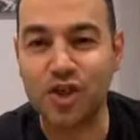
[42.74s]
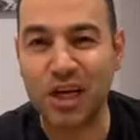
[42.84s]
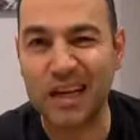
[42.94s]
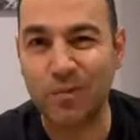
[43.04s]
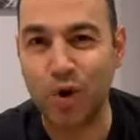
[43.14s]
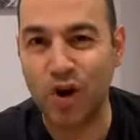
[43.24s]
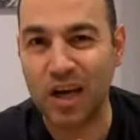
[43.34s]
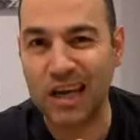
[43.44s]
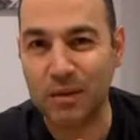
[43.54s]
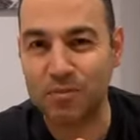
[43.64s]
Chilli
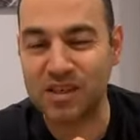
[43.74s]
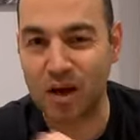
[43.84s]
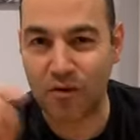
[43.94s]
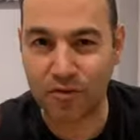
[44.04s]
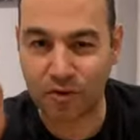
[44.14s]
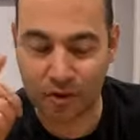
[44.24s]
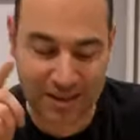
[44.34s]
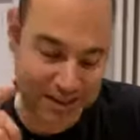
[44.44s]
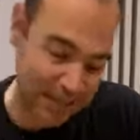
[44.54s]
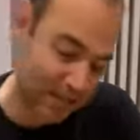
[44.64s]
Wonka himself,
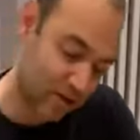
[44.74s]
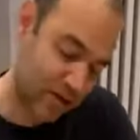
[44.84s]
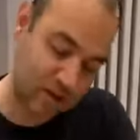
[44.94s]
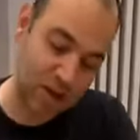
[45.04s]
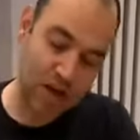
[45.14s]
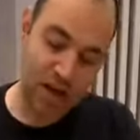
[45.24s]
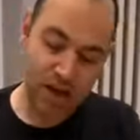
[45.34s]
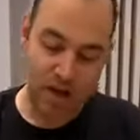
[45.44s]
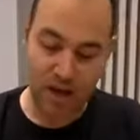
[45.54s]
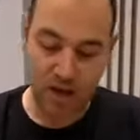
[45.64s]
Chris House.
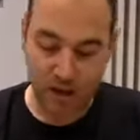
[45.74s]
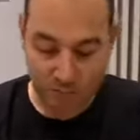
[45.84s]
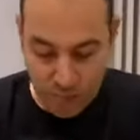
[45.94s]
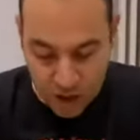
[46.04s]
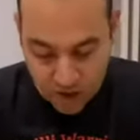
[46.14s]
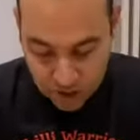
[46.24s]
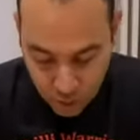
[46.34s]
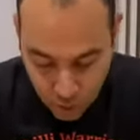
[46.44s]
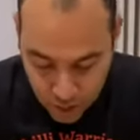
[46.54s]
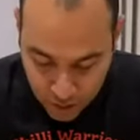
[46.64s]
Here,
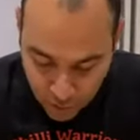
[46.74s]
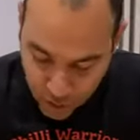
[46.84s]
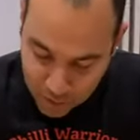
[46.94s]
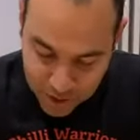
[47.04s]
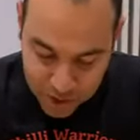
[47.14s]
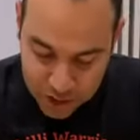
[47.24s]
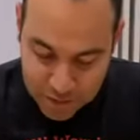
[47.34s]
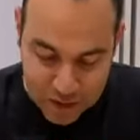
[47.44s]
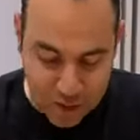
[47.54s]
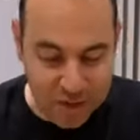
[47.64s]
so what am I
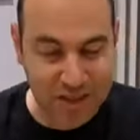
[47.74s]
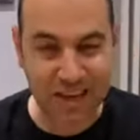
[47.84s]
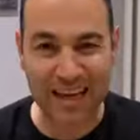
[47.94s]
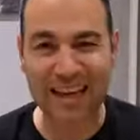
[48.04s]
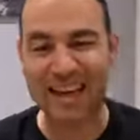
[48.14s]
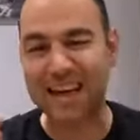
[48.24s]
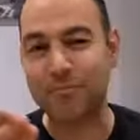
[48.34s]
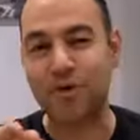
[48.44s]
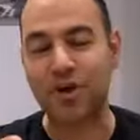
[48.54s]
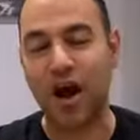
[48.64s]
gonna be doing today?
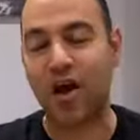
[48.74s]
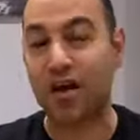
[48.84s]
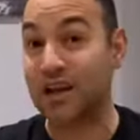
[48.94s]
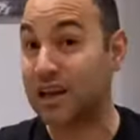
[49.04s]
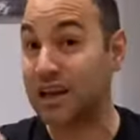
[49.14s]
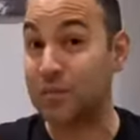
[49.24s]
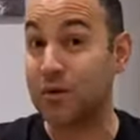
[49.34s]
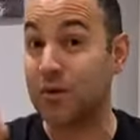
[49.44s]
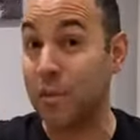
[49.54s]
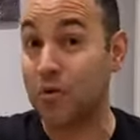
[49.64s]
Lemon, ahi
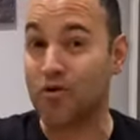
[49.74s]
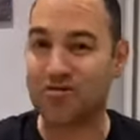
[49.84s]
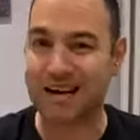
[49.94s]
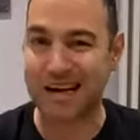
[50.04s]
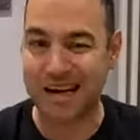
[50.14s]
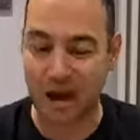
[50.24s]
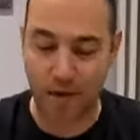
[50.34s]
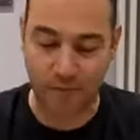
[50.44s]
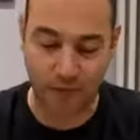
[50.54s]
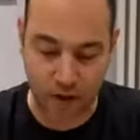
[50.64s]
lemon,
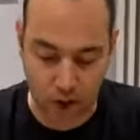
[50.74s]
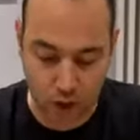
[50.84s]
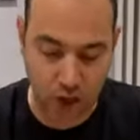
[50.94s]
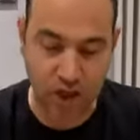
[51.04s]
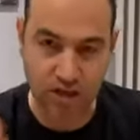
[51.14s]
meringue, fudge.